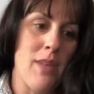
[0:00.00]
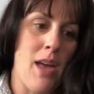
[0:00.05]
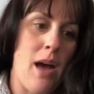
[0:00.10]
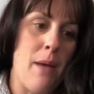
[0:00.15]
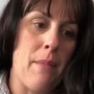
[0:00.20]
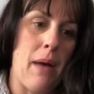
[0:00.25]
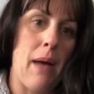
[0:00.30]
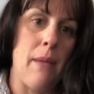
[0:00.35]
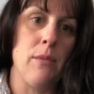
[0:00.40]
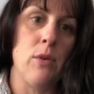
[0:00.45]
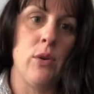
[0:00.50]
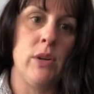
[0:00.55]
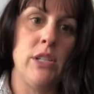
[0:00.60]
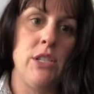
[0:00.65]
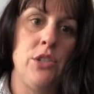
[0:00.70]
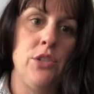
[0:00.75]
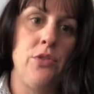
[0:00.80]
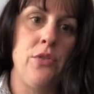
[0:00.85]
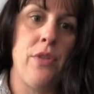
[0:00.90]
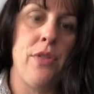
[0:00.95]
I'm going
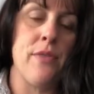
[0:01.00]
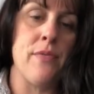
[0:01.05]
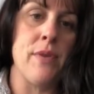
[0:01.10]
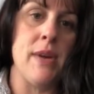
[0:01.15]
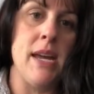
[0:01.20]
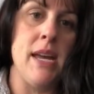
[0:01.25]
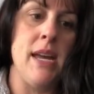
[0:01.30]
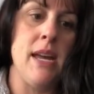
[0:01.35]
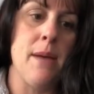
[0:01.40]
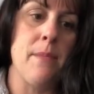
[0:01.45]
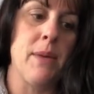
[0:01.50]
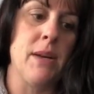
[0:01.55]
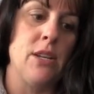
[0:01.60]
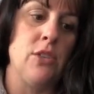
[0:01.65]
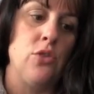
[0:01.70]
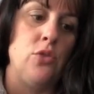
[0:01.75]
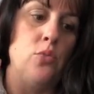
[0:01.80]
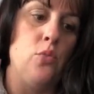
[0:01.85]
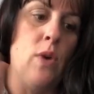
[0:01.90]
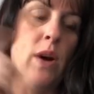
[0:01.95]
to do 3. I'm going
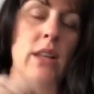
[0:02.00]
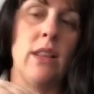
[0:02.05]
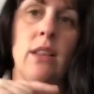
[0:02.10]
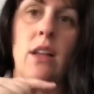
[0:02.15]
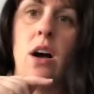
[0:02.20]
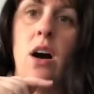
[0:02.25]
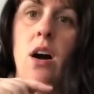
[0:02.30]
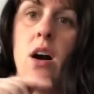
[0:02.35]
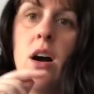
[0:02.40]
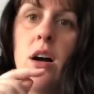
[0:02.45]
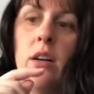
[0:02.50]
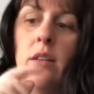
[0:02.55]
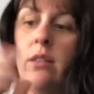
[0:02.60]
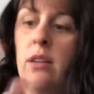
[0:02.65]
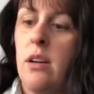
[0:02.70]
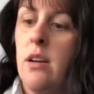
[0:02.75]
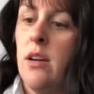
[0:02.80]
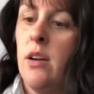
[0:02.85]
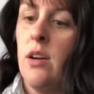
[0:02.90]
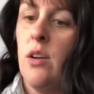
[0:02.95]
to do 1 long,
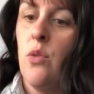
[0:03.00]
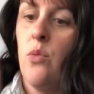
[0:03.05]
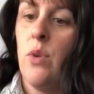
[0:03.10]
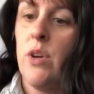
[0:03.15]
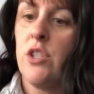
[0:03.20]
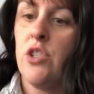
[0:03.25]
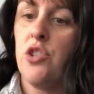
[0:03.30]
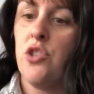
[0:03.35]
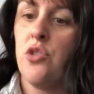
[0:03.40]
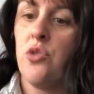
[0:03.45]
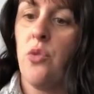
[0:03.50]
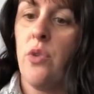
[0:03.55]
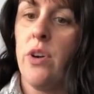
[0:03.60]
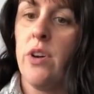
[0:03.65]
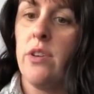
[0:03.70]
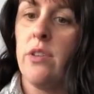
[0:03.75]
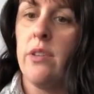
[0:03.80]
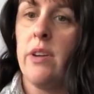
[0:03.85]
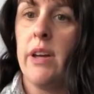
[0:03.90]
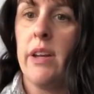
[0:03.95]
1
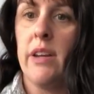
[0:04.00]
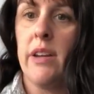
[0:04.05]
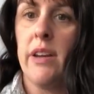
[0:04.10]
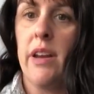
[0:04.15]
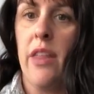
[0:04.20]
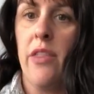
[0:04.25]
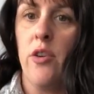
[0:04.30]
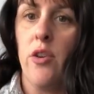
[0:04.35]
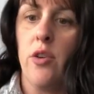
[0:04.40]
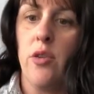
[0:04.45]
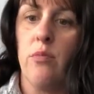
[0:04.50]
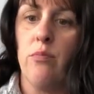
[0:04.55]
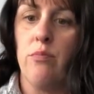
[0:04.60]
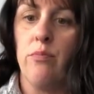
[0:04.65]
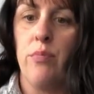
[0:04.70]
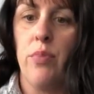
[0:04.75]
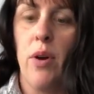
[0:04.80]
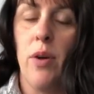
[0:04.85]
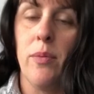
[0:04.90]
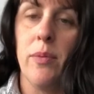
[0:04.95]
short, and another
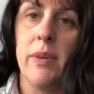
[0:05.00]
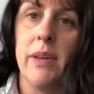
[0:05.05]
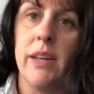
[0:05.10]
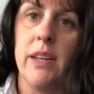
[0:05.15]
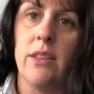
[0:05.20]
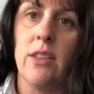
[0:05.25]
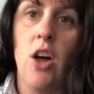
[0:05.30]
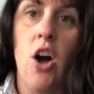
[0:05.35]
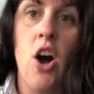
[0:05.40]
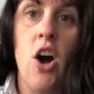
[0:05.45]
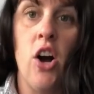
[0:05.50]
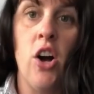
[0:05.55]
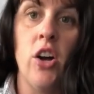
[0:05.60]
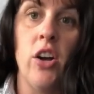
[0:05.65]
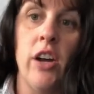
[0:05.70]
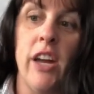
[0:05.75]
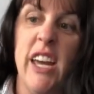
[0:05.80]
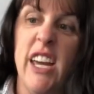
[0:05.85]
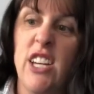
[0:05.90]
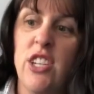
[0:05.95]
probably
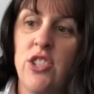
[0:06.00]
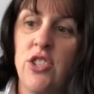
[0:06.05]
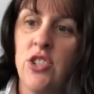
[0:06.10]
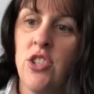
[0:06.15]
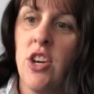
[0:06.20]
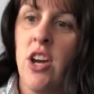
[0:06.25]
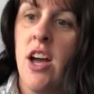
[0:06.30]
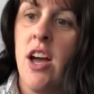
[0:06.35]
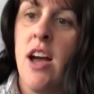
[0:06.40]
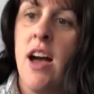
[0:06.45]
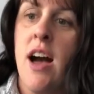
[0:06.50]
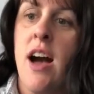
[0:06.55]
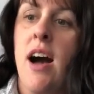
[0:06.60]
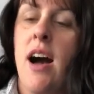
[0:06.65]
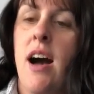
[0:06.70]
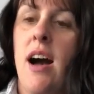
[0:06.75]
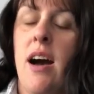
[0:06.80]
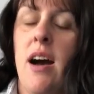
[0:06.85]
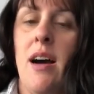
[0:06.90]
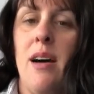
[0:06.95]
long-ish.
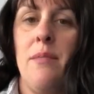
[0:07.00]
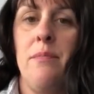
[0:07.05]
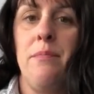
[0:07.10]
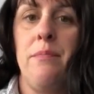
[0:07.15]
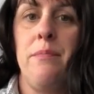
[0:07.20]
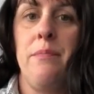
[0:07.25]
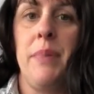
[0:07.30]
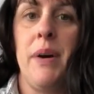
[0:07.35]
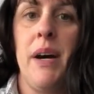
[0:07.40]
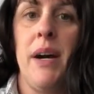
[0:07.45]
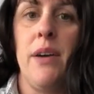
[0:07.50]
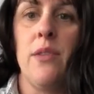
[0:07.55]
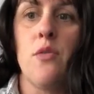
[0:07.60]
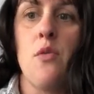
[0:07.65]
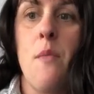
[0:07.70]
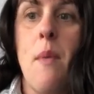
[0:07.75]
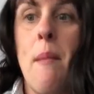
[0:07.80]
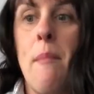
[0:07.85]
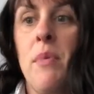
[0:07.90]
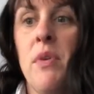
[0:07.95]
But
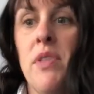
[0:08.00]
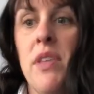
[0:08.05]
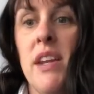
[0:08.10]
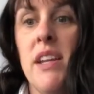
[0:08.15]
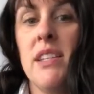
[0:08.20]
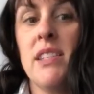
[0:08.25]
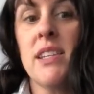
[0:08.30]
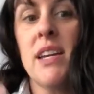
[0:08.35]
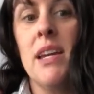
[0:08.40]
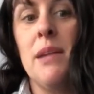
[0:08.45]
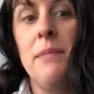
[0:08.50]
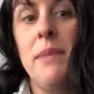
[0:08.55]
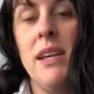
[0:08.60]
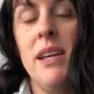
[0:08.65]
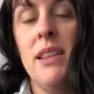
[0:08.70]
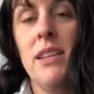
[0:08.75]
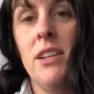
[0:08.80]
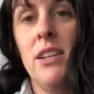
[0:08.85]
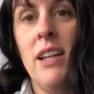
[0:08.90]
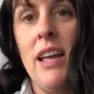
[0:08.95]
remember that it's going to
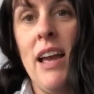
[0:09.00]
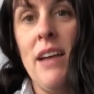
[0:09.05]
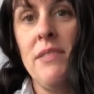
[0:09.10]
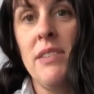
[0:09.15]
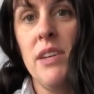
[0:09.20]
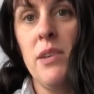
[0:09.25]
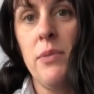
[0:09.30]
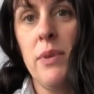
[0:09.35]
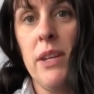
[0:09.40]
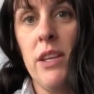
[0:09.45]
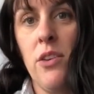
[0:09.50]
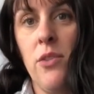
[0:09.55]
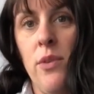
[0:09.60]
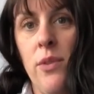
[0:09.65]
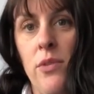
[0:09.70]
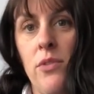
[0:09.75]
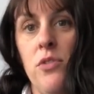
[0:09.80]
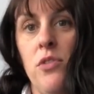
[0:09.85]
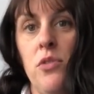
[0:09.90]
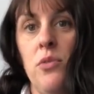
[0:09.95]
be a little heavy when
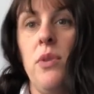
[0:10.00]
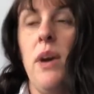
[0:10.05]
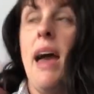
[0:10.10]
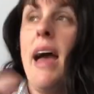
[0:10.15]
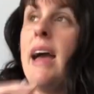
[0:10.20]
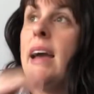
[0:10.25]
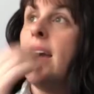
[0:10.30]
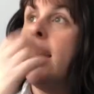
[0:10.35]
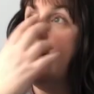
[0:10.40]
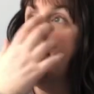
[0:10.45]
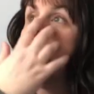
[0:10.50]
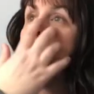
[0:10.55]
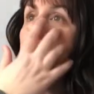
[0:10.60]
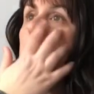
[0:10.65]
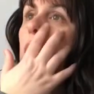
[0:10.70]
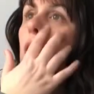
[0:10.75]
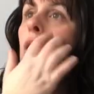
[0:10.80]
you do hang it.